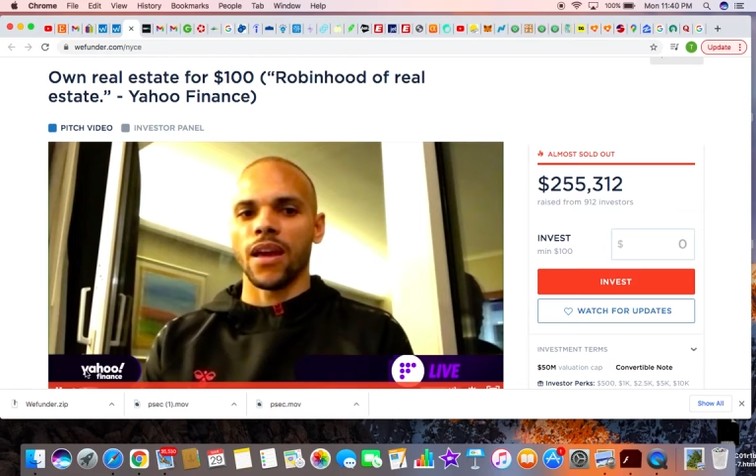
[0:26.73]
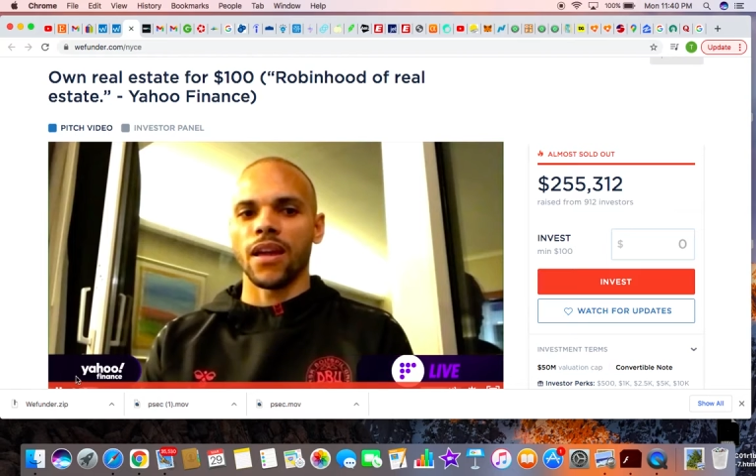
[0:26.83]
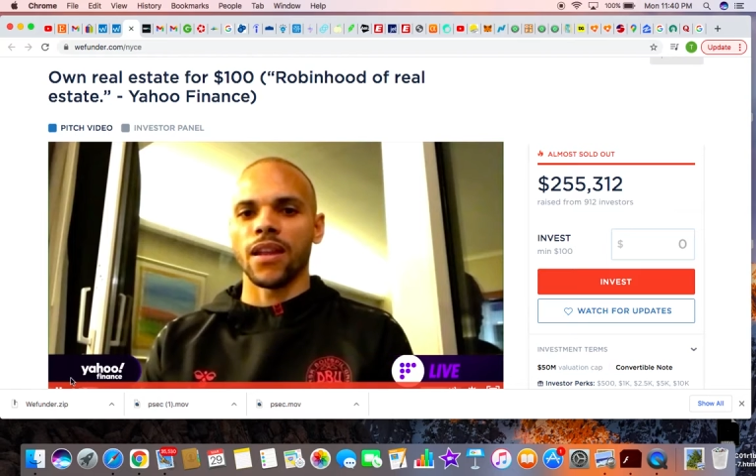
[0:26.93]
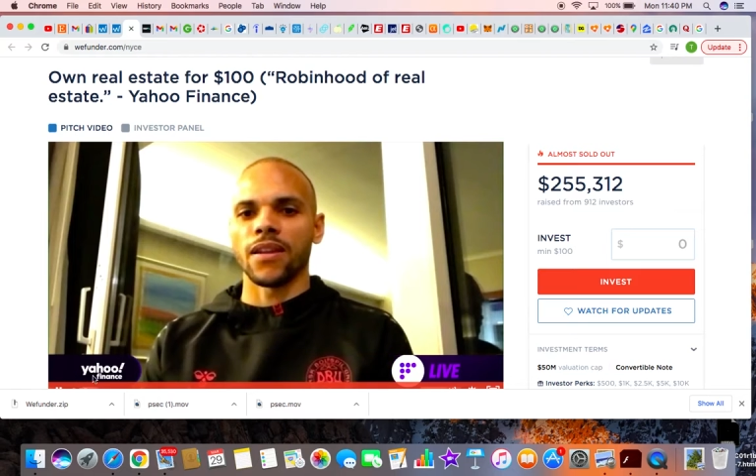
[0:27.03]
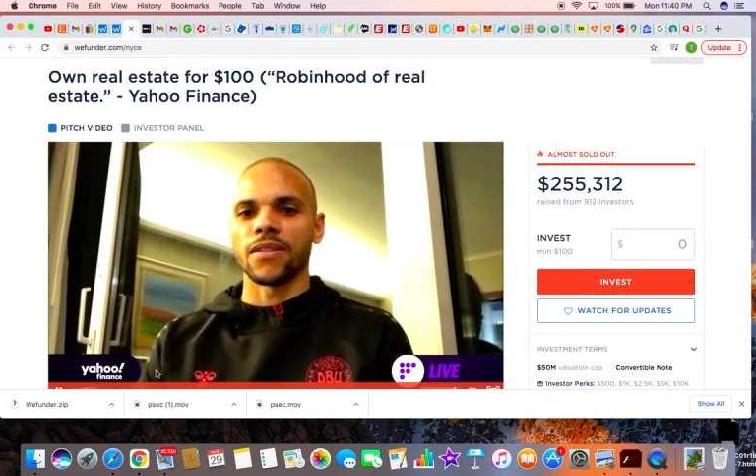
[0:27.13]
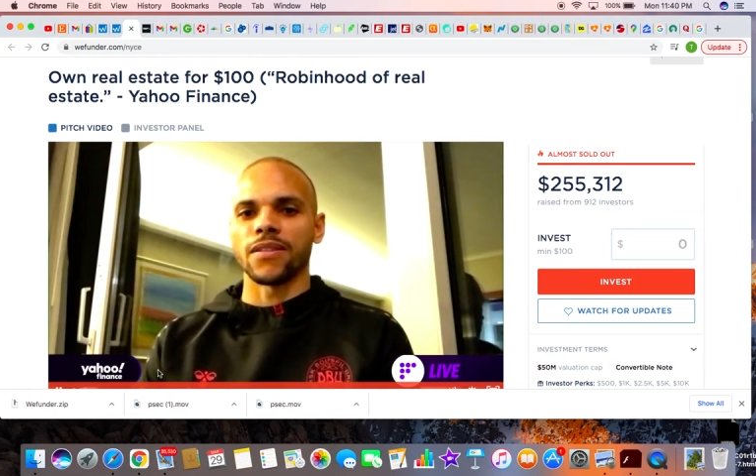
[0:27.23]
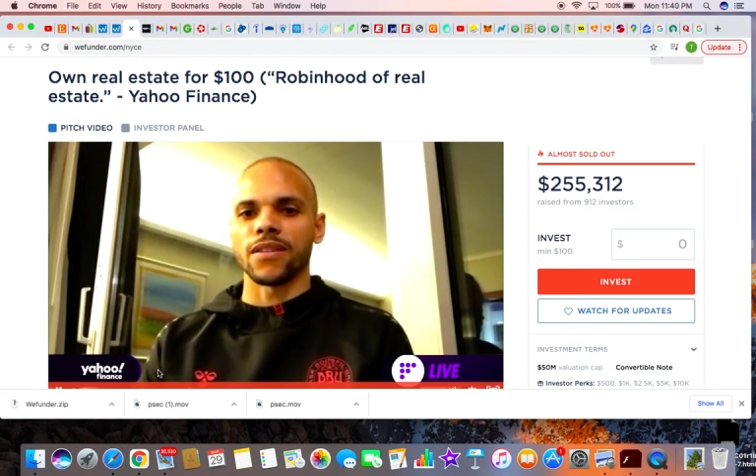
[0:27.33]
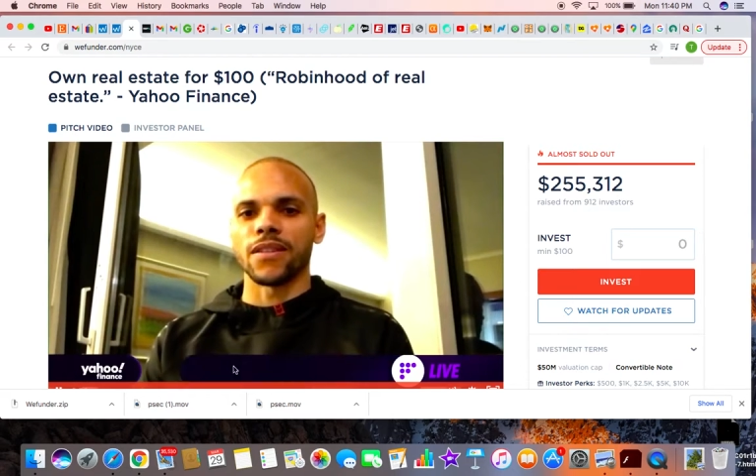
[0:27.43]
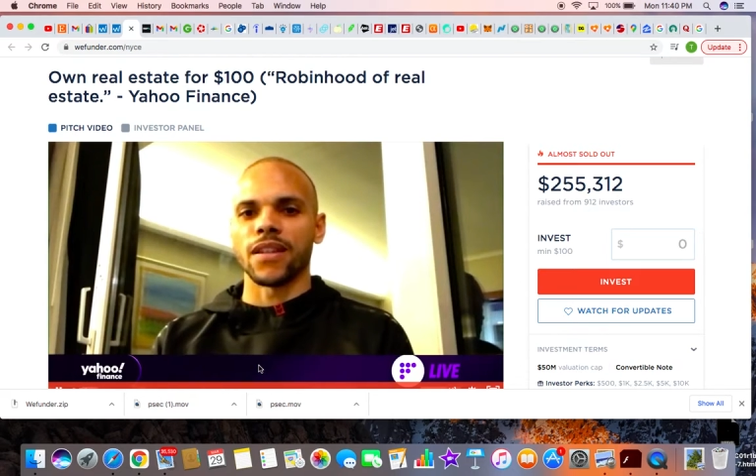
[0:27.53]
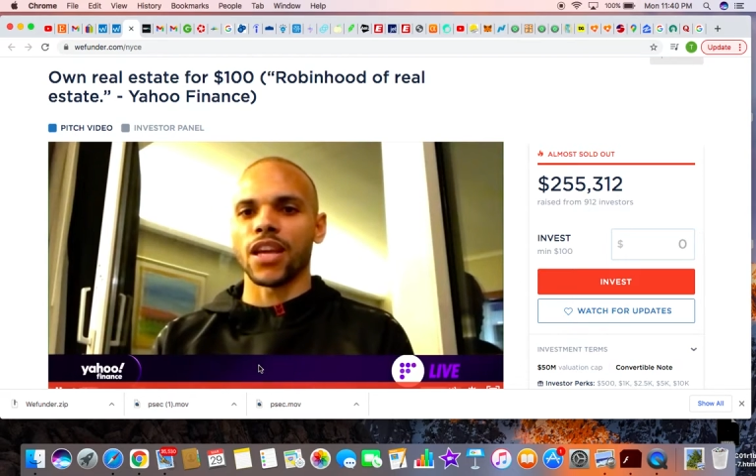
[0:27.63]
And
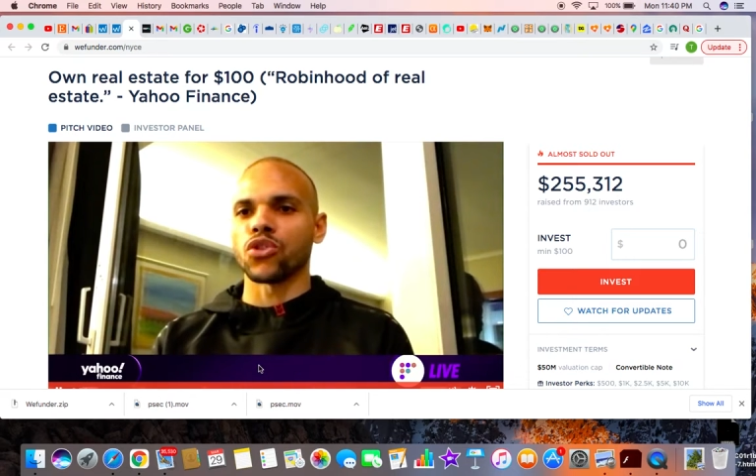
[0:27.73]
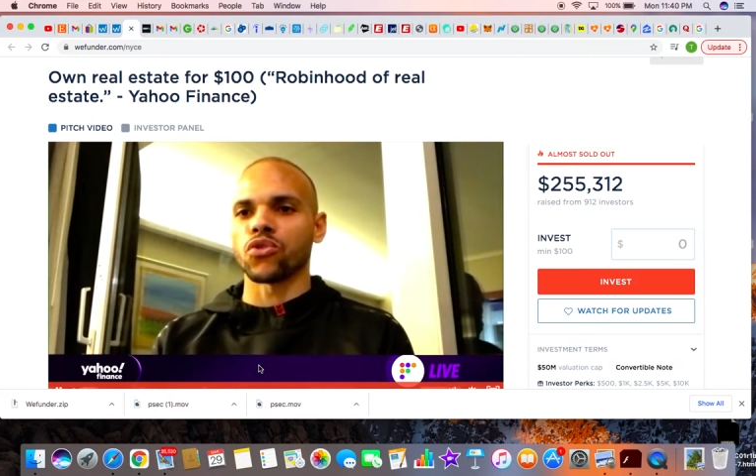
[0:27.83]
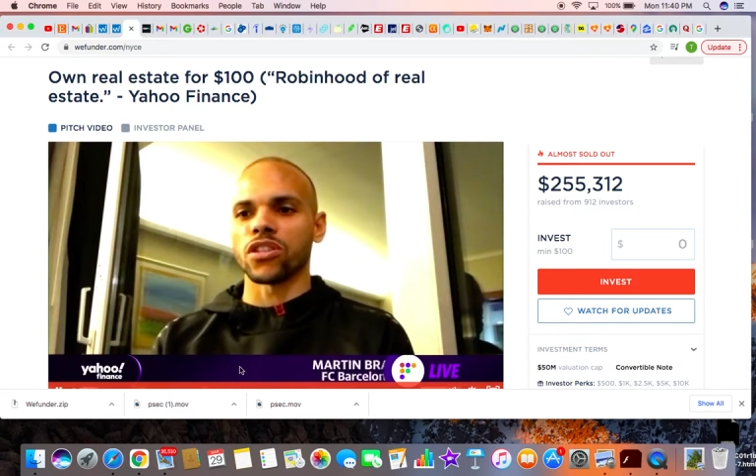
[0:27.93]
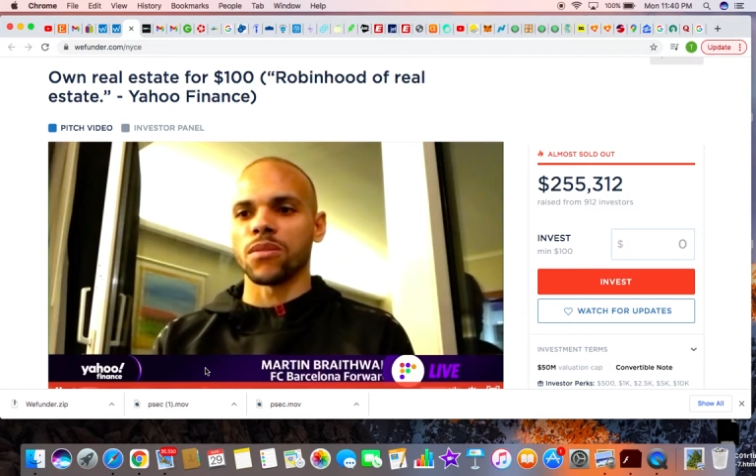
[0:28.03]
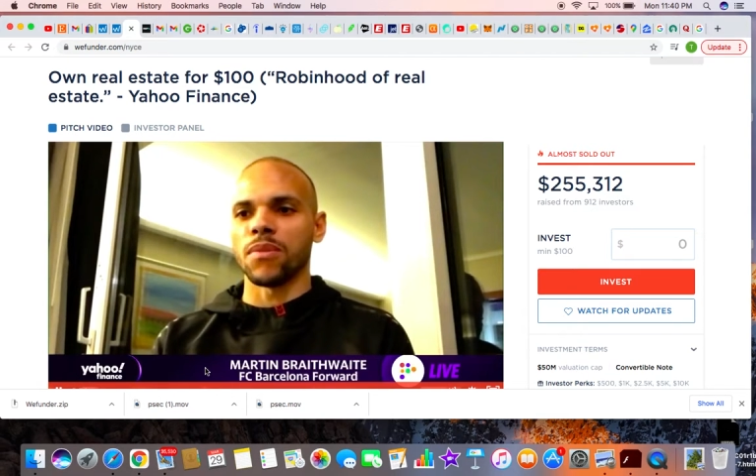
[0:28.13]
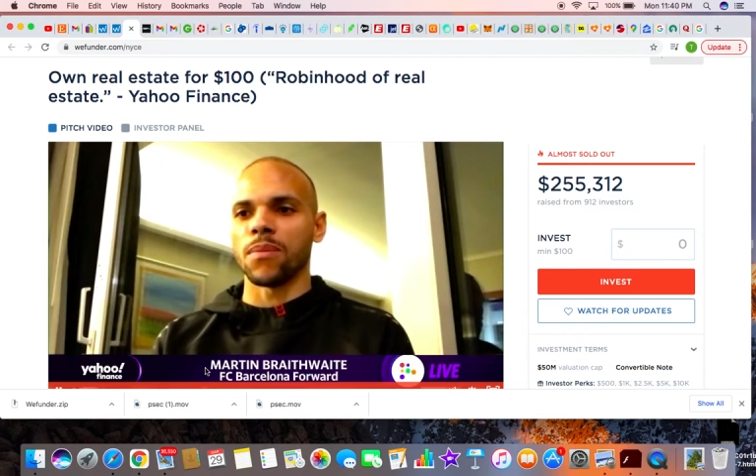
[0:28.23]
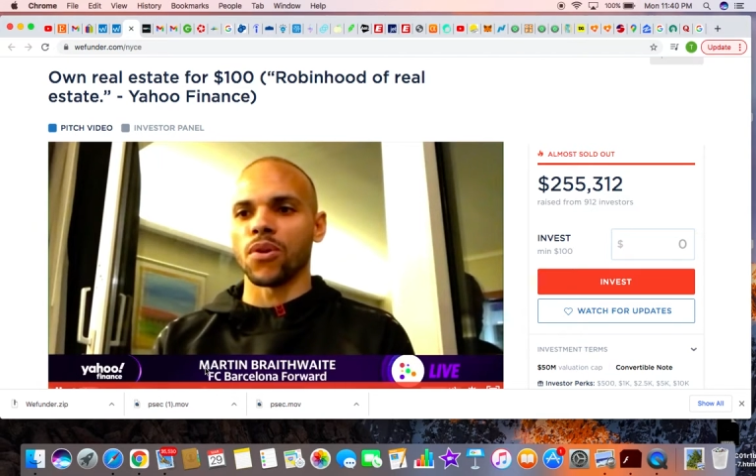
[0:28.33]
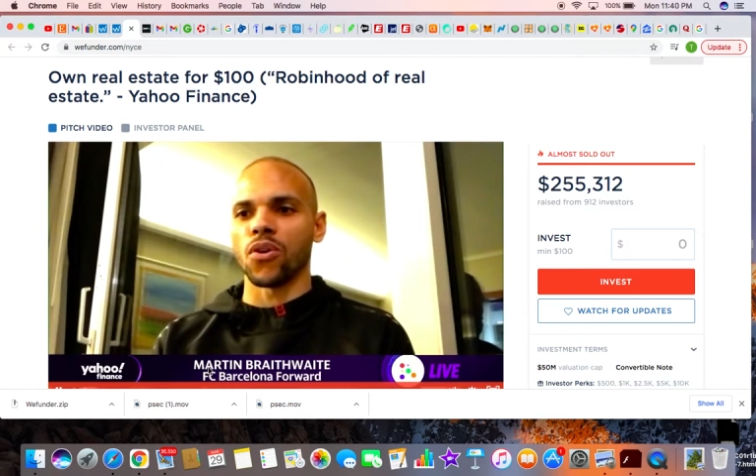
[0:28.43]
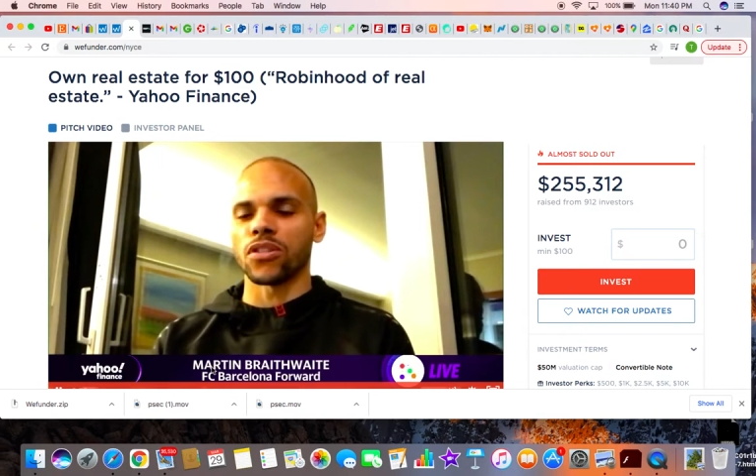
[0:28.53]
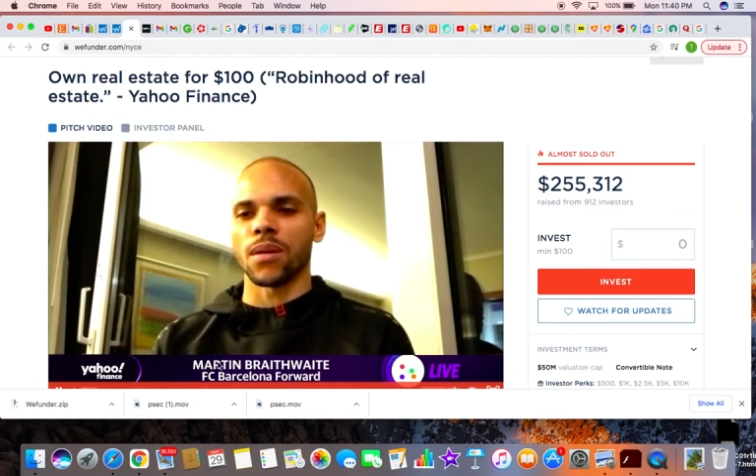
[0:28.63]
they can trust in
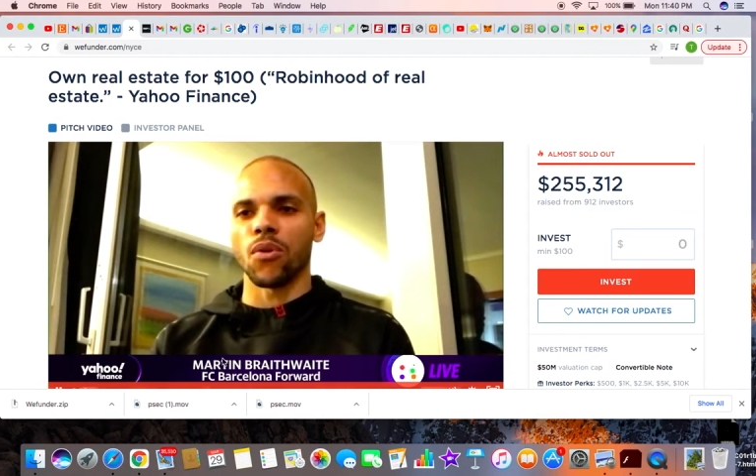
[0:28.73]
me because